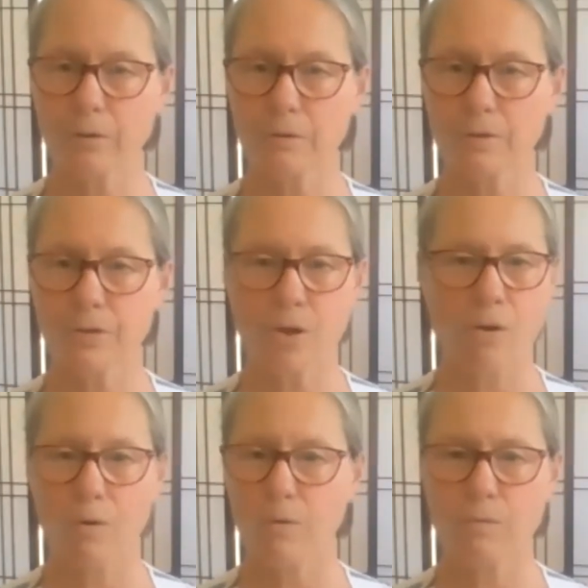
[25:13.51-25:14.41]

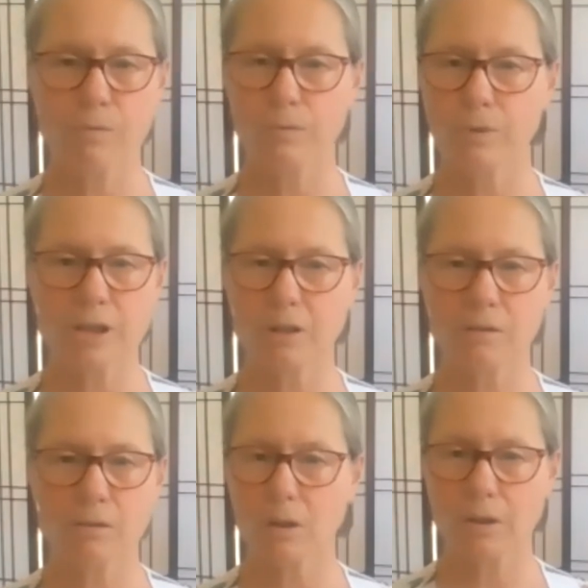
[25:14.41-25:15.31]
So it didn't
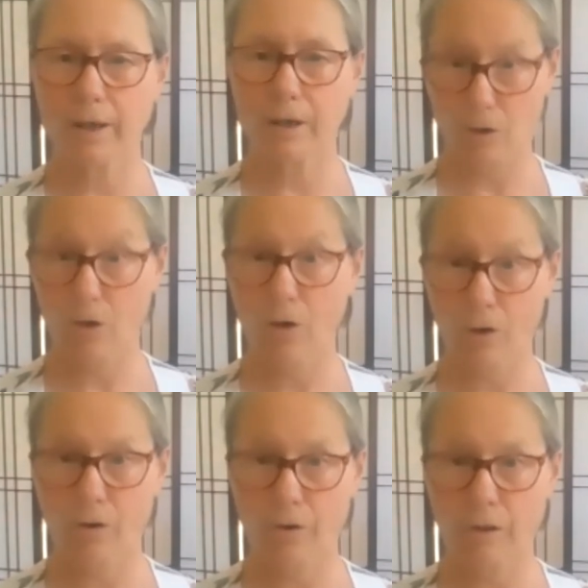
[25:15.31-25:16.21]
look like
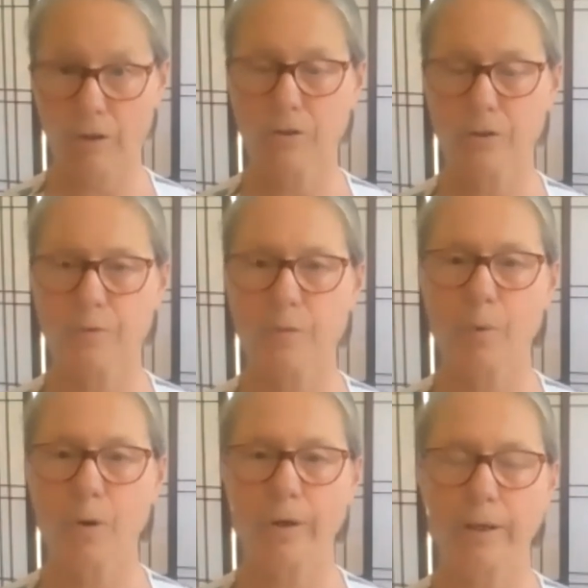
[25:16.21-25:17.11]
her in terms of
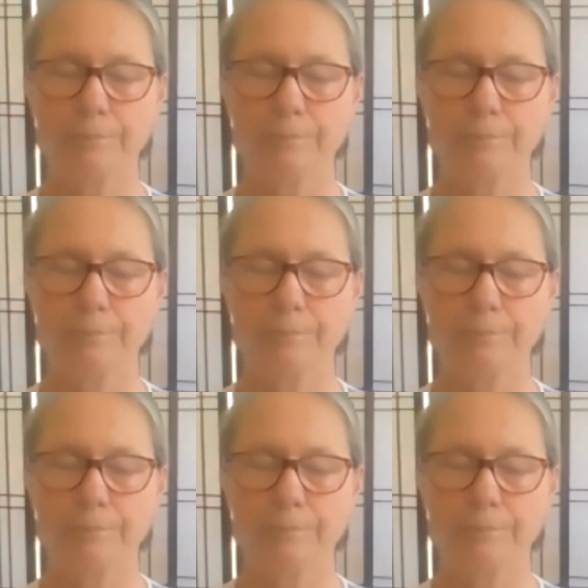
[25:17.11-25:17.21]
body.